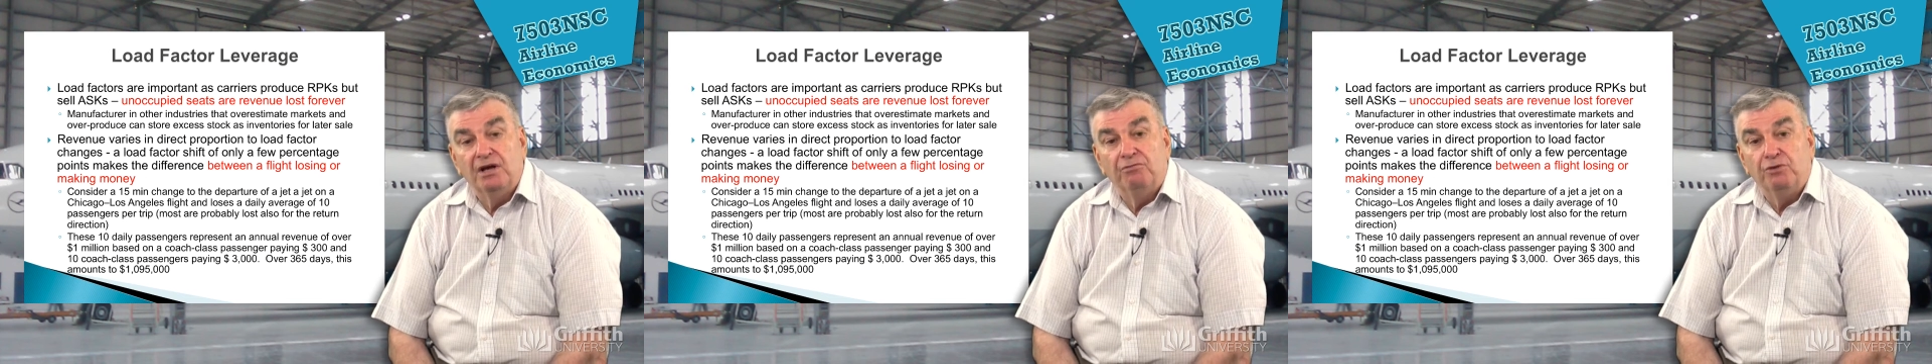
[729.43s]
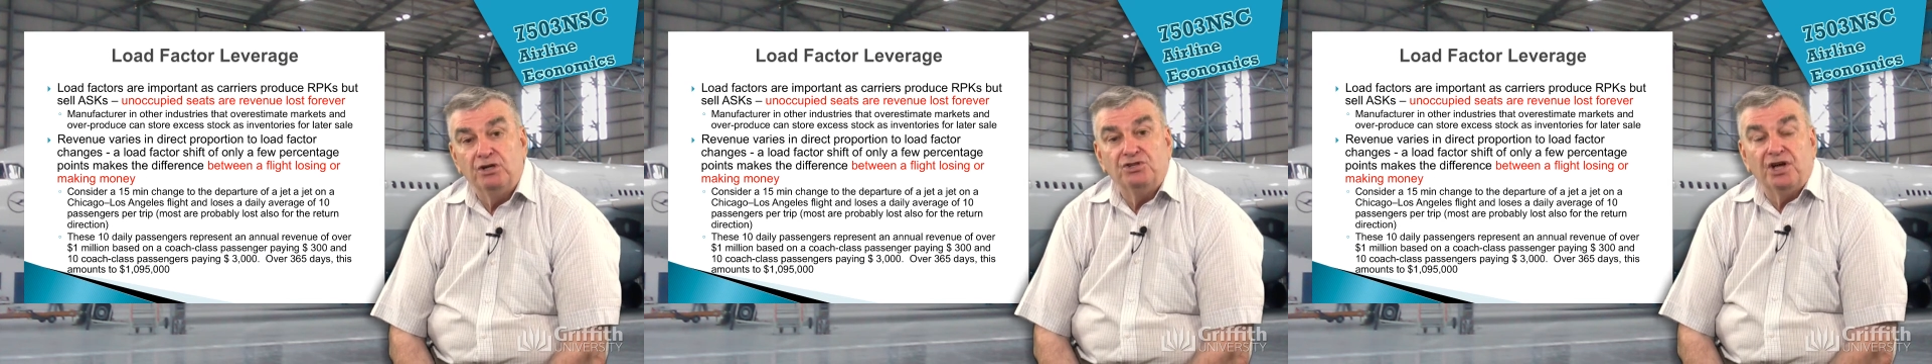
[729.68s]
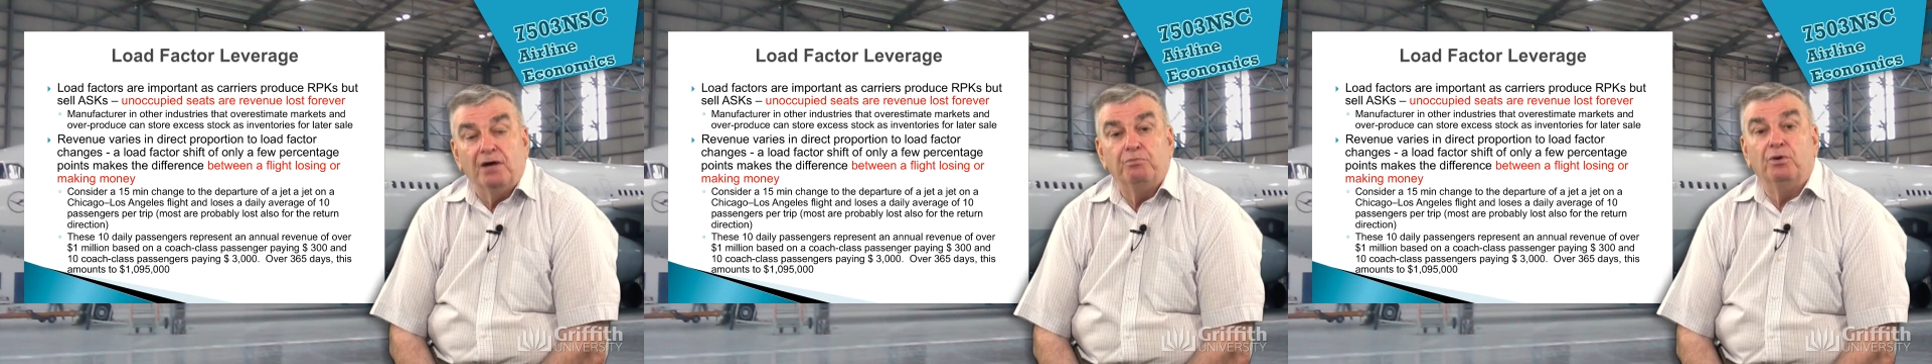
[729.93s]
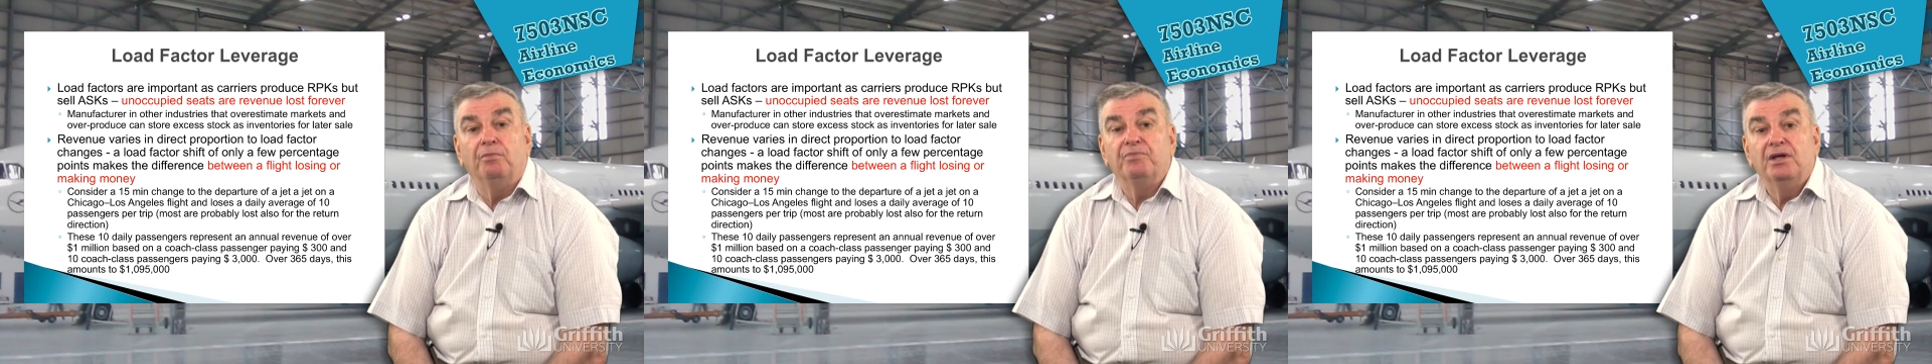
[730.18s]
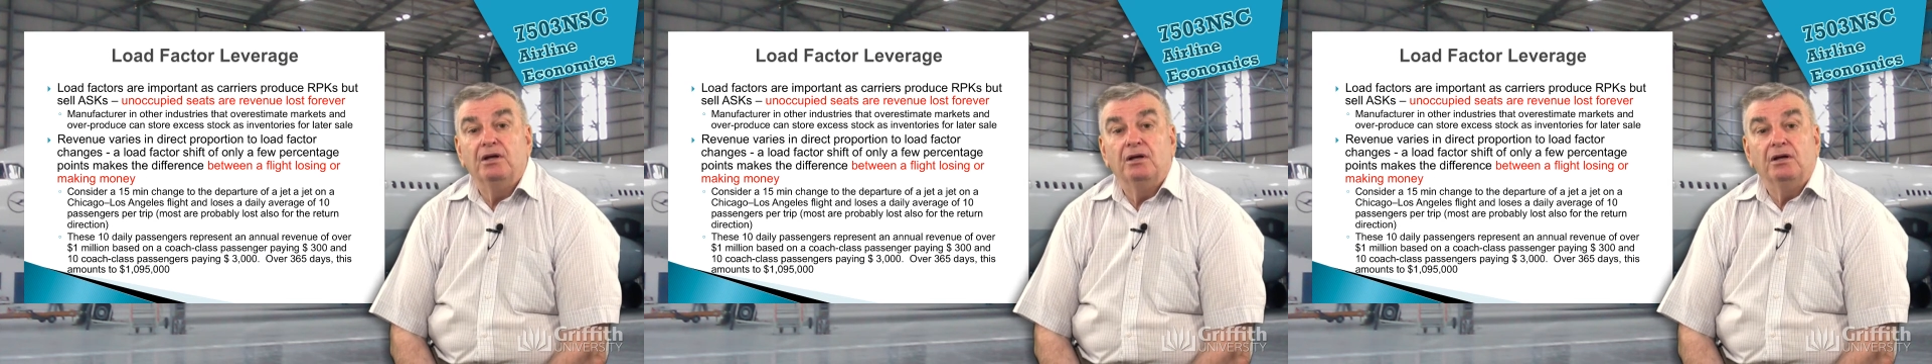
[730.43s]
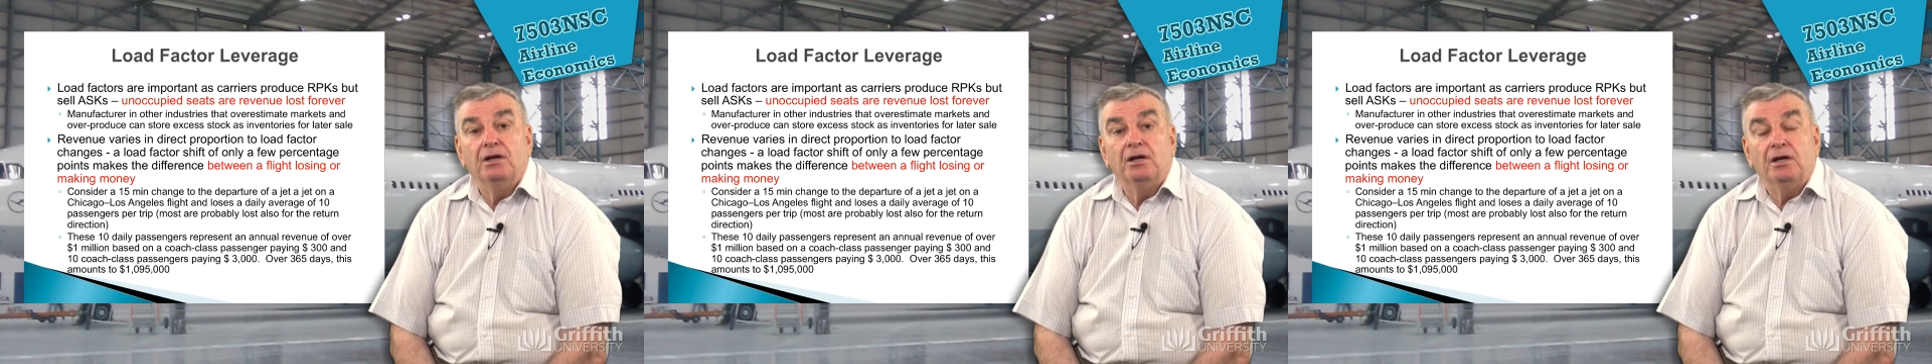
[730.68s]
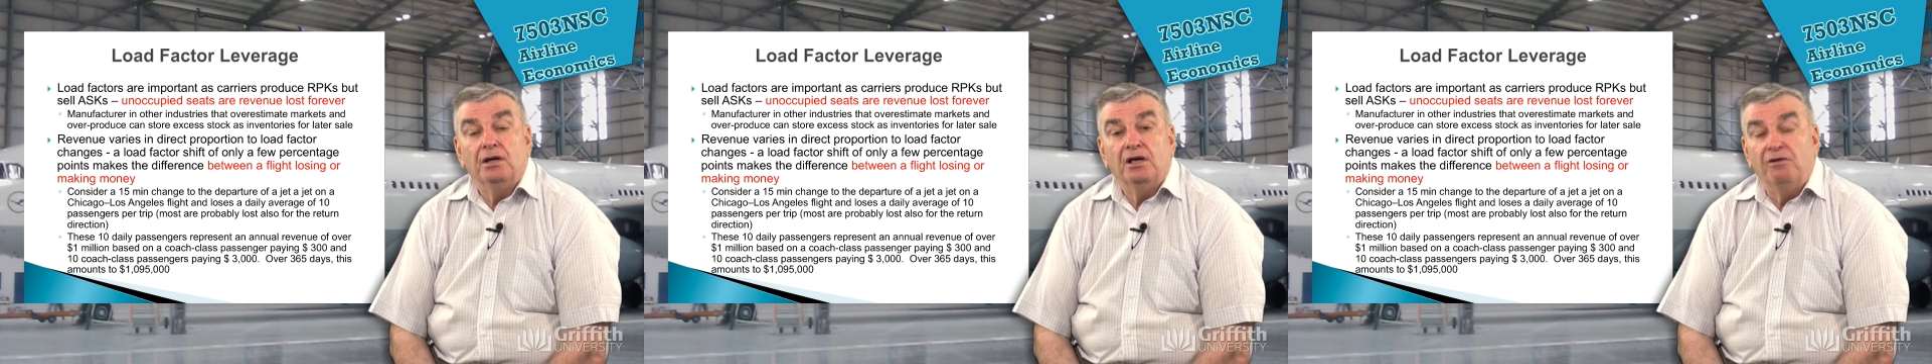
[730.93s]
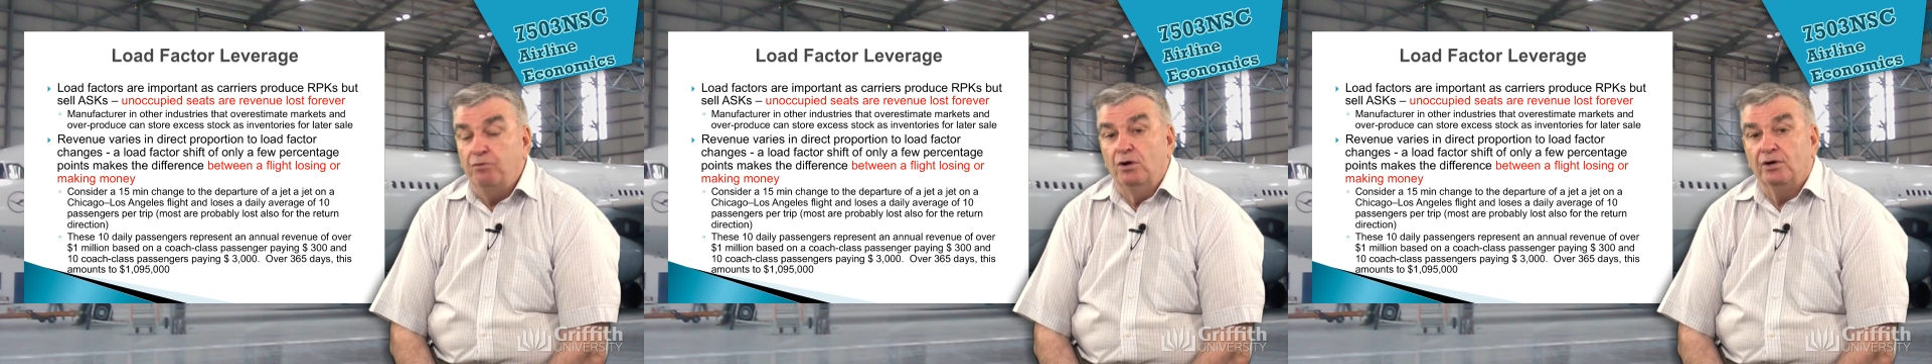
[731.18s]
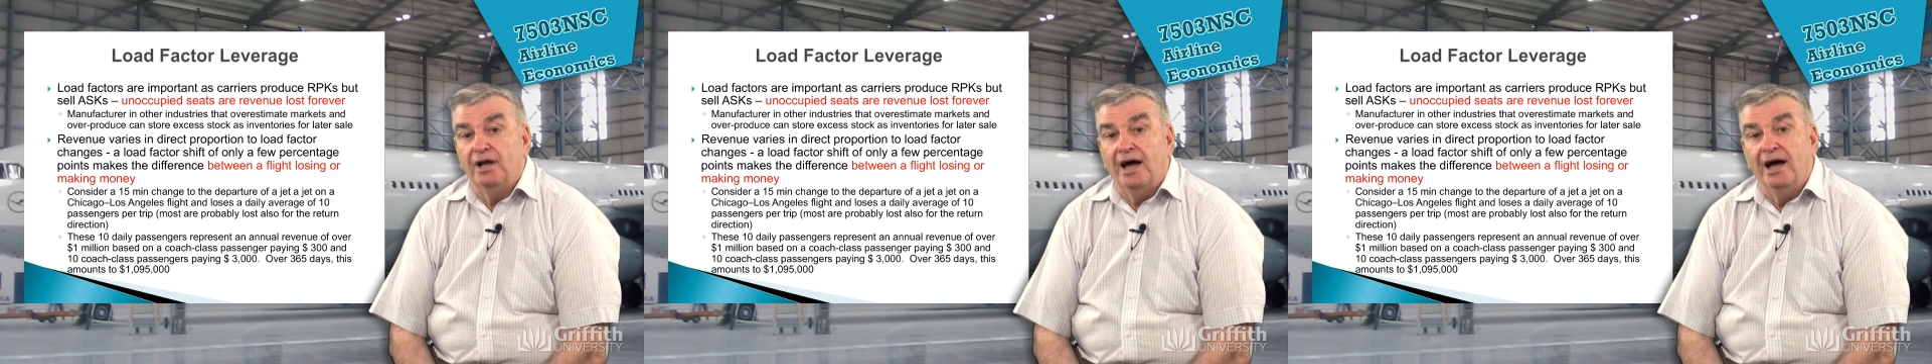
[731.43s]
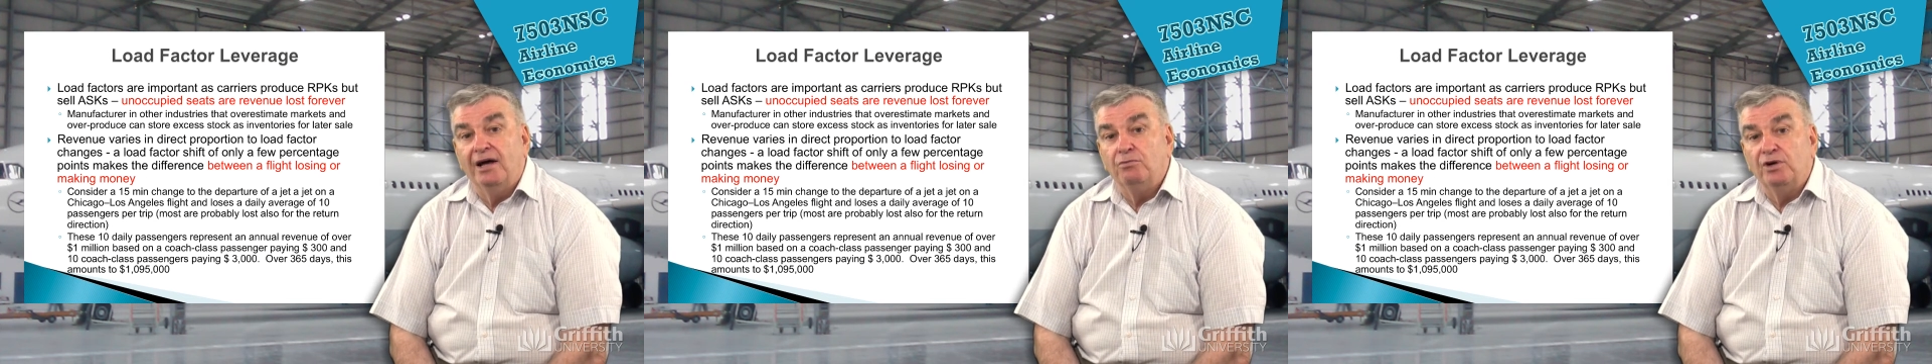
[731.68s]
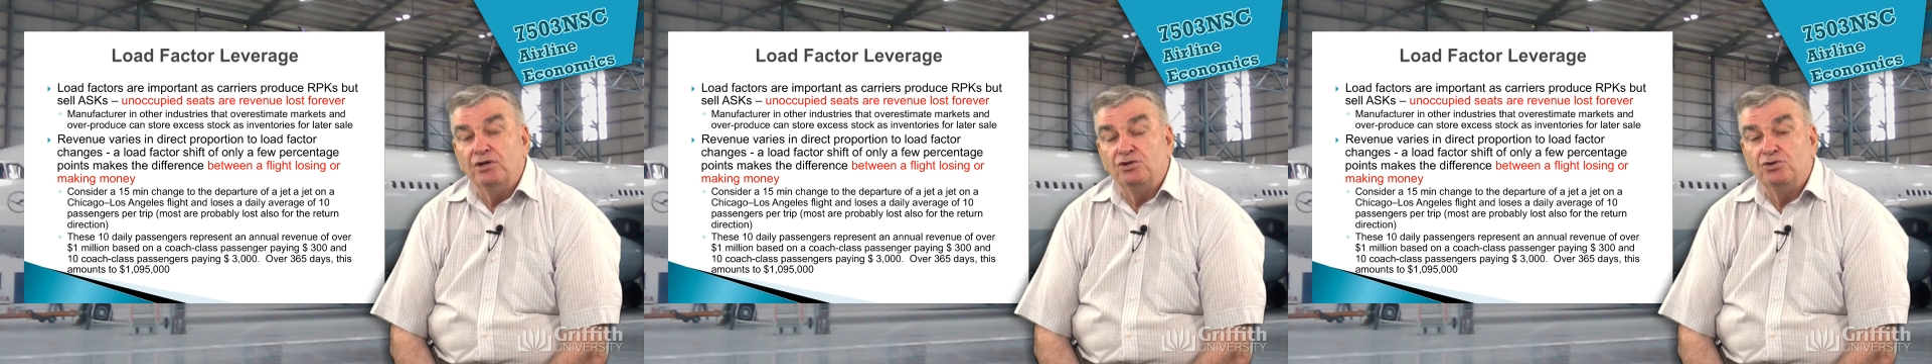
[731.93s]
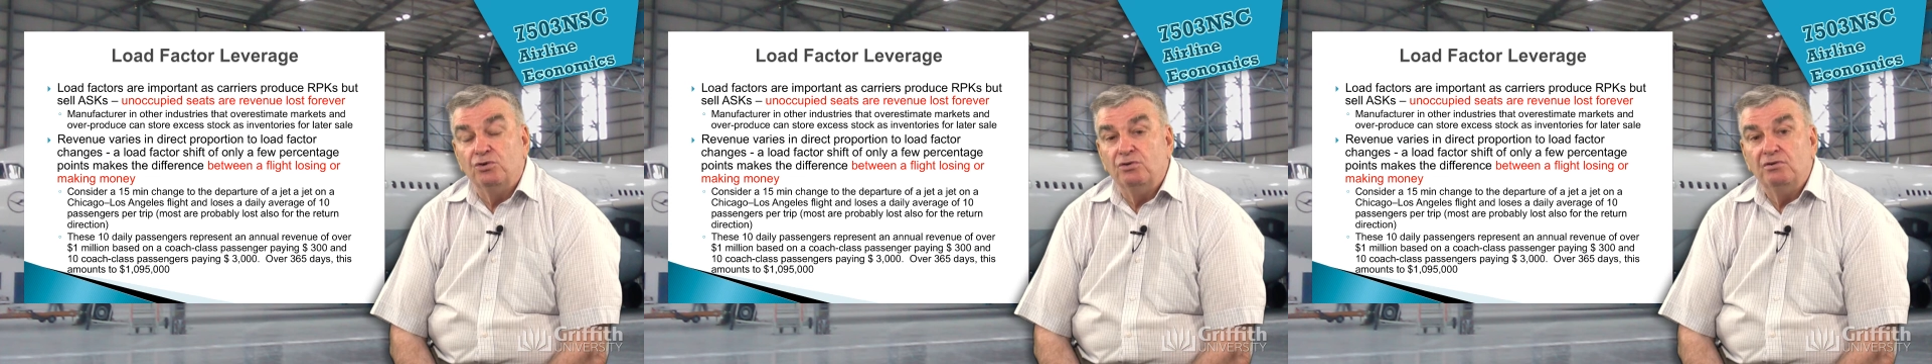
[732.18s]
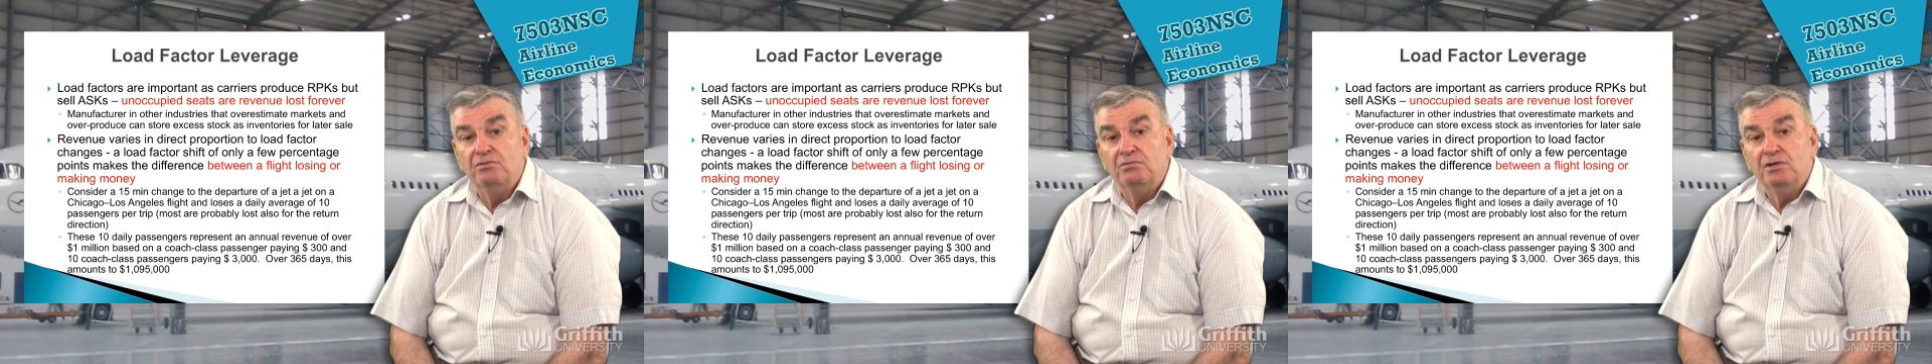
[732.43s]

For example, if we look at a hardware store,